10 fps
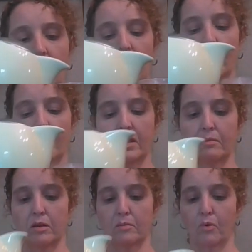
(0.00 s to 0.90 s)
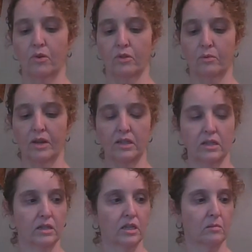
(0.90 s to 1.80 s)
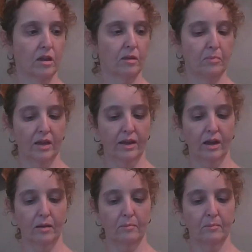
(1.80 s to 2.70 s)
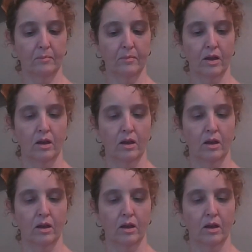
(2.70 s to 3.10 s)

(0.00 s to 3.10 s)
And then I'm gonna pour the rest into my big cup